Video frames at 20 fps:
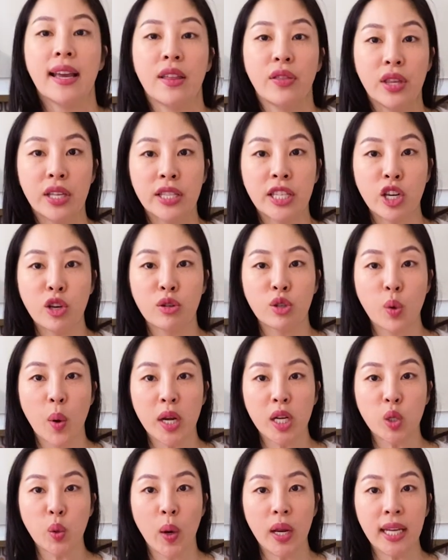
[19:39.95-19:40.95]
This year in
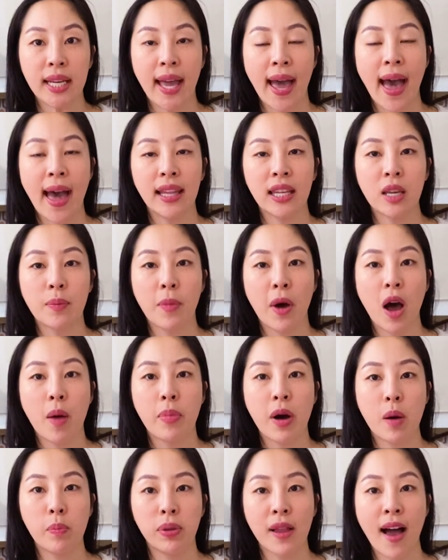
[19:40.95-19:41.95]
2020,
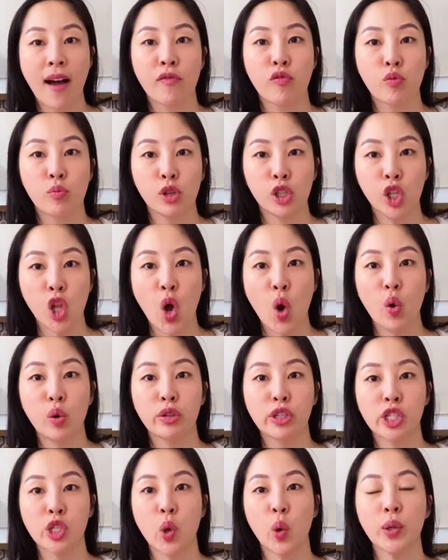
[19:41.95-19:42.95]
Alibaba platform
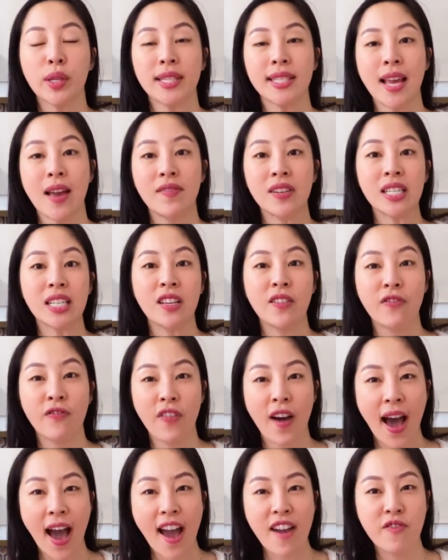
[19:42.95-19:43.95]
alone sold
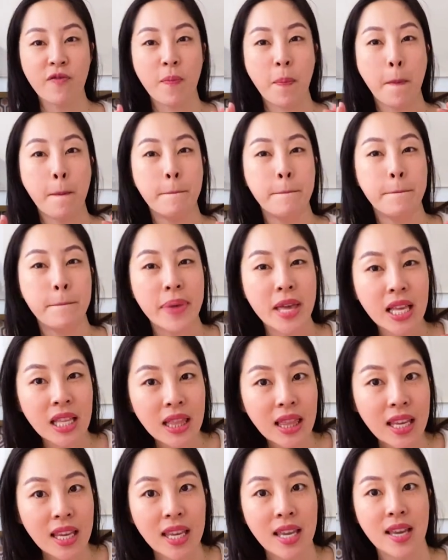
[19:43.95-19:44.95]
75
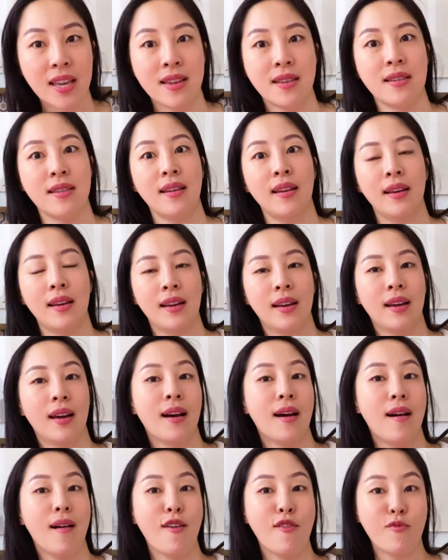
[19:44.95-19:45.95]
billion
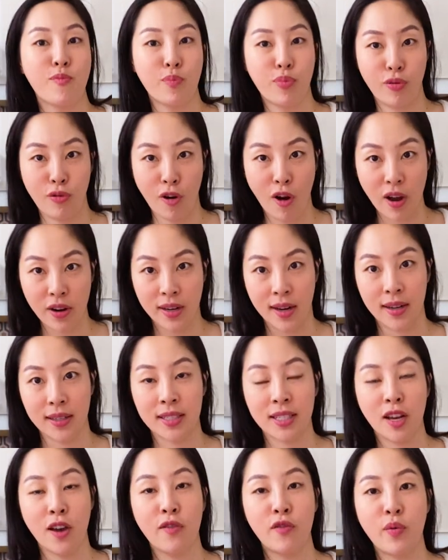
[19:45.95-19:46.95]
of
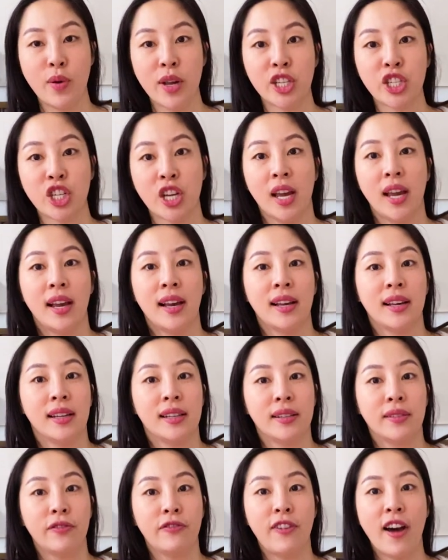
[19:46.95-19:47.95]
product, of which
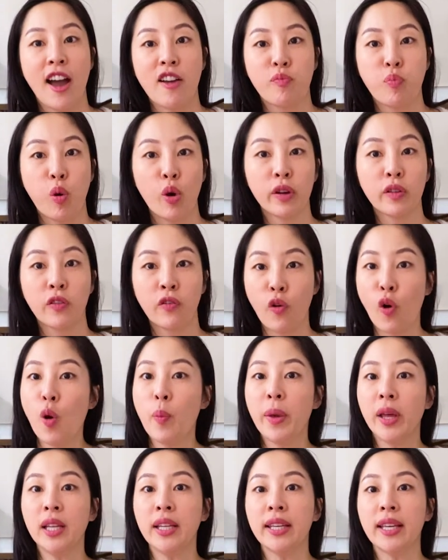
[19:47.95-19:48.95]
5.4
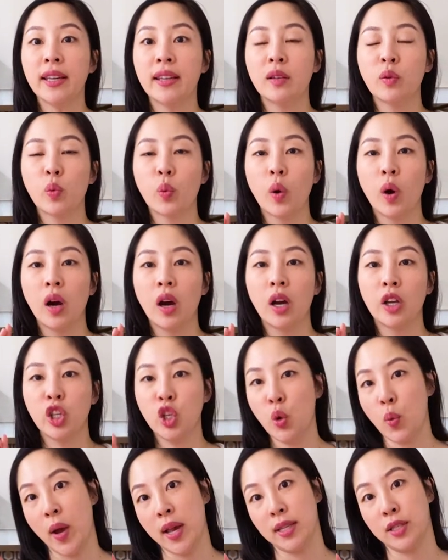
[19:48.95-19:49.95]
billion were
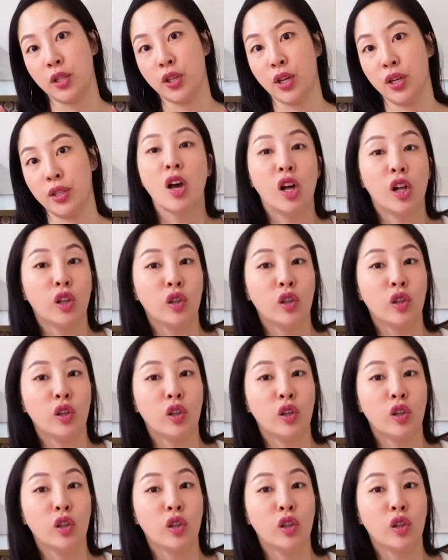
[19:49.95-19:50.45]
US goods.